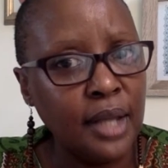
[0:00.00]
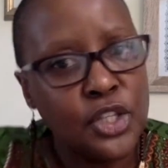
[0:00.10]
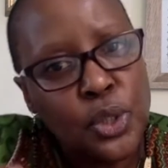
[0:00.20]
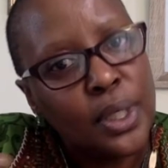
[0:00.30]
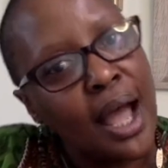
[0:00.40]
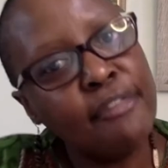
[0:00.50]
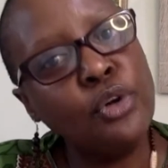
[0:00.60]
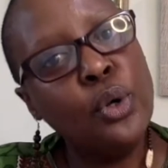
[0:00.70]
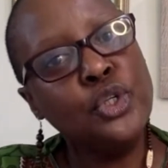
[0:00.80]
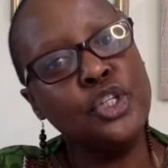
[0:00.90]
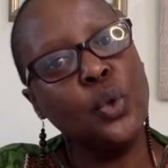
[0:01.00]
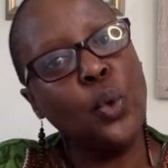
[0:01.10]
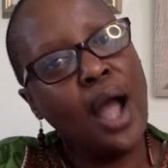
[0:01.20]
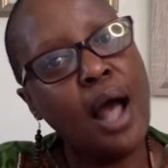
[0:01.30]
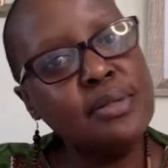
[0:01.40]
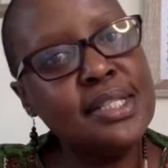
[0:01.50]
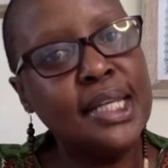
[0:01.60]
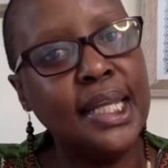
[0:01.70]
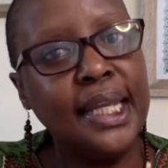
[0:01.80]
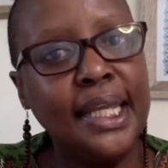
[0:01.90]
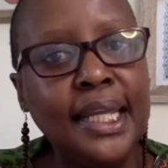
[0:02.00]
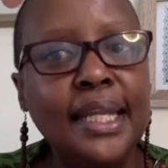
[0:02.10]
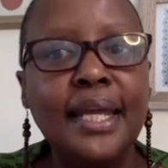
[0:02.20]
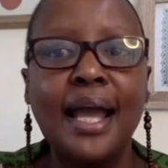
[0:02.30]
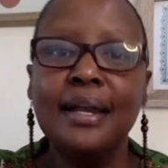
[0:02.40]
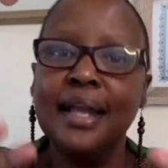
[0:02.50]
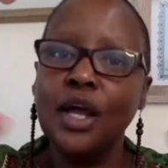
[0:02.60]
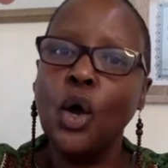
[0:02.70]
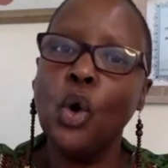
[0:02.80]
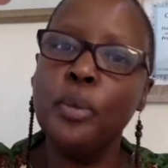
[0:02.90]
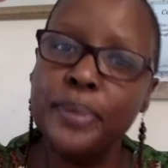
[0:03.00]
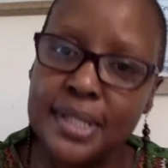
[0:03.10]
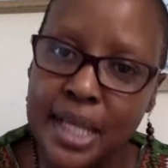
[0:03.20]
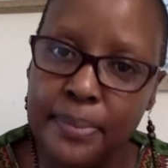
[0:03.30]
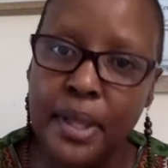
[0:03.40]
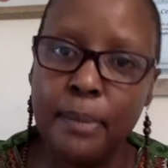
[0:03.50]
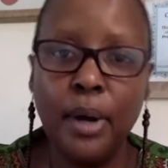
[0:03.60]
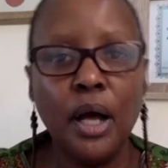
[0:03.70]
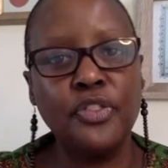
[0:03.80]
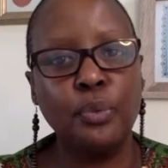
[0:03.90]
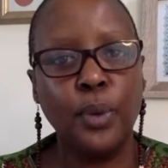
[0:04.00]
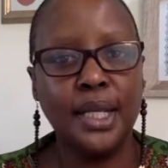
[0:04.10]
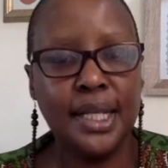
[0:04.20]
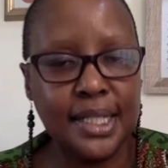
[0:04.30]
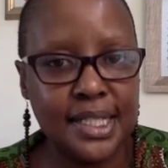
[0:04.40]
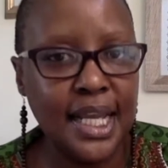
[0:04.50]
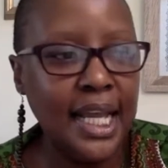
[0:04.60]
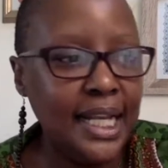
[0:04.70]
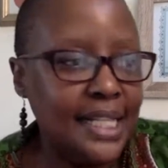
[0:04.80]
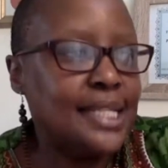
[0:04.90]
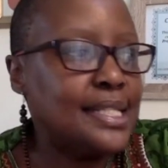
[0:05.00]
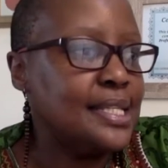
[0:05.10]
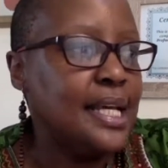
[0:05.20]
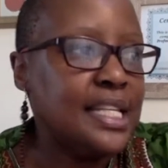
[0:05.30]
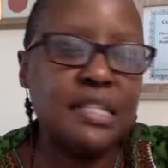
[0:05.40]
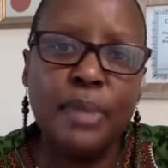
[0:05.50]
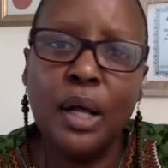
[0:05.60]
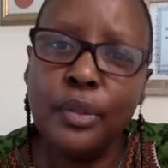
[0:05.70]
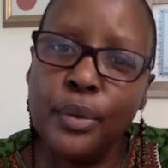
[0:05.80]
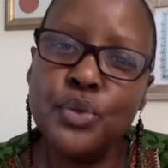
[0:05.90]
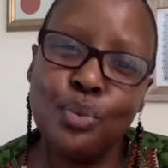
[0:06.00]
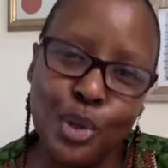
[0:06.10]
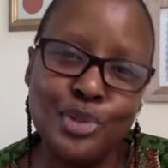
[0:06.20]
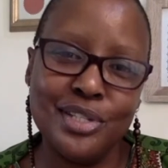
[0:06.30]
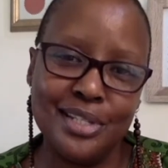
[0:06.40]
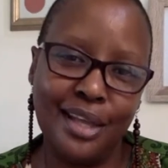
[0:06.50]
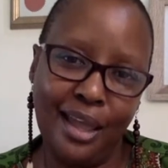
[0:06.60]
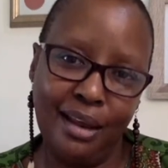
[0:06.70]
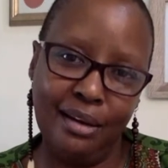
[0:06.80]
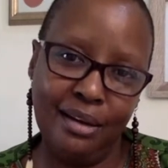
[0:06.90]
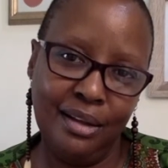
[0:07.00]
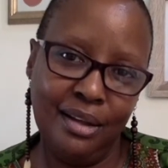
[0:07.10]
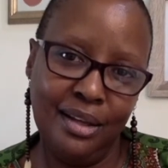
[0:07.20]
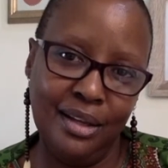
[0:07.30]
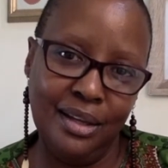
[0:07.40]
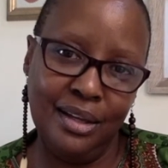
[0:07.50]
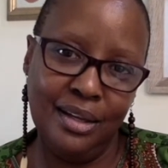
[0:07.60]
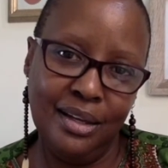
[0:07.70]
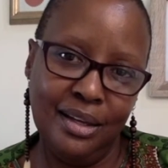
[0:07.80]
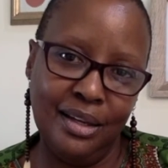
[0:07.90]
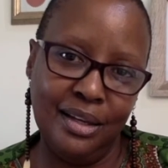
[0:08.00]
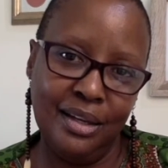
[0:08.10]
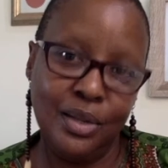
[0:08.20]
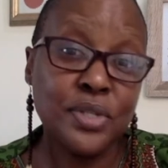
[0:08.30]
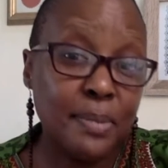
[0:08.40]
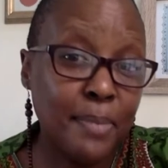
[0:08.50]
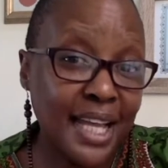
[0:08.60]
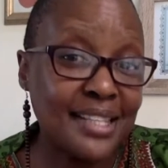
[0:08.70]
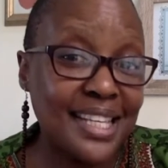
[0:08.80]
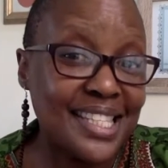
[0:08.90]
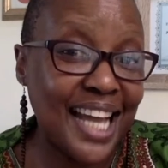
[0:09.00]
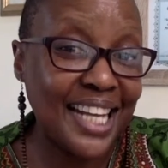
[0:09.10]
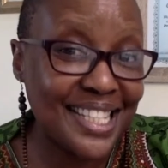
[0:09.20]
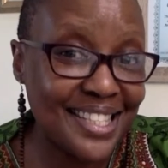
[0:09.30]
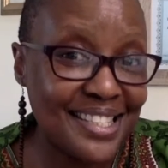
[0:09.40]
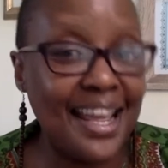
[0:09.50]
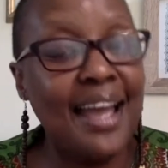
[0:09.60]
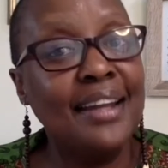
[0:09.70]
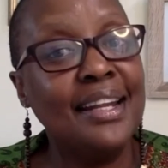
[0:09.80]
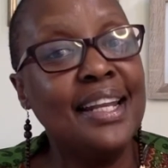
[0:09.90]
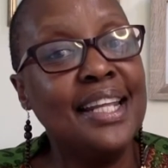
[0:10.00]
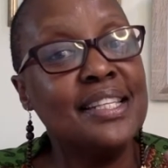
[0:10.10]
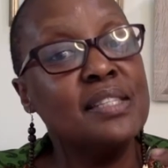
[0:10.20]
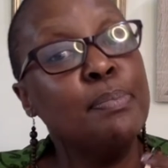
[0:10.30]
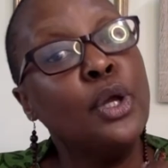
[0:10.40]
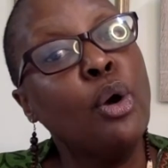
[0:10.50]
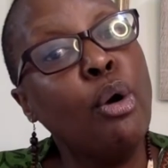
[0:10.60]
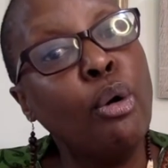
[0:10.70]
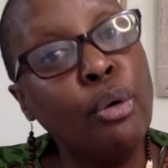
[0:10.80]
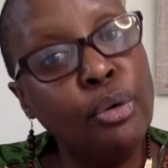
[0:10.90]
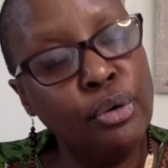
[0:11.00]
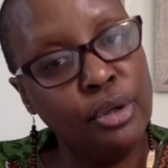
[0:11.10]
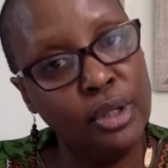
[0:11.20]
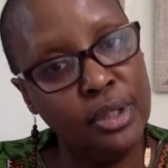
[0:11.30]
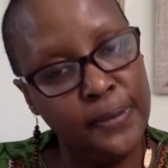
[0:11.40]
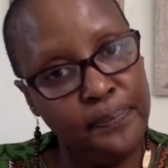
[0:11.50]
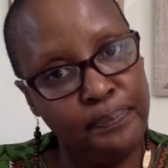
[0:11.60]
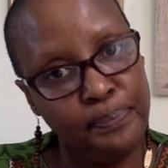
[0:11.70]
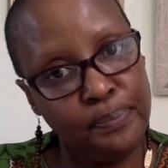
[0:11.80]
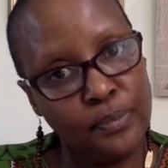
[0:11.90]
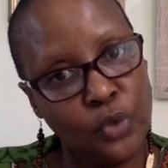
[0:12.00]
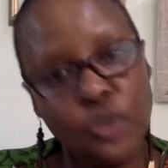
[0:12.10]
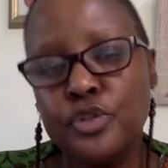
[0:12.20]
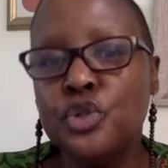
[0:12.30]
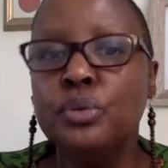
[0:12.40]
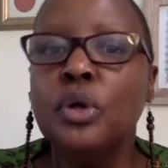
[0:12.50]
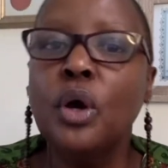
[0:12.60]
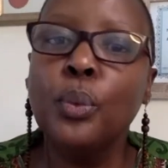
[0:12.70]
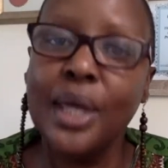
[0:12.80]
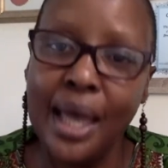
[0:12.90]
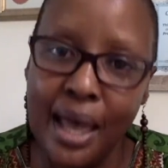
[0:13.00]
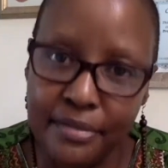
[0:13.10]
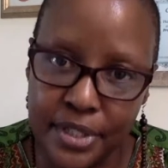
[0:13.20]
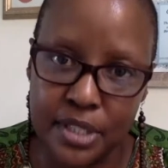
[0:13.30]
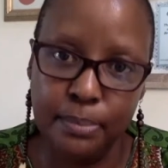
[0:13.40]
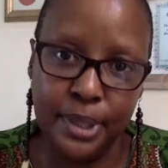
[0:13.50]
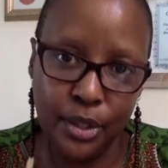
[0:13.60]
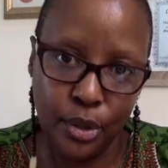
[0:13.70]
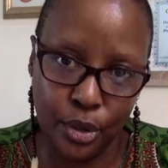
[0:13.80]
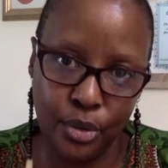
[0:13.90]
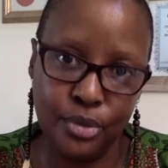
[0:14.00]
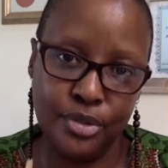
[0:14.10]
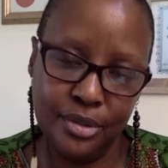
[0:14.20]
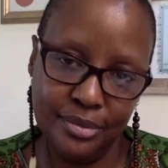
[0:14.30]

and so life coaching or counseling and healing kind of like opens up that pathway it lets lets us smell those roses again it also makes us understand and lets us be heard. Because for too long we haven't been heard.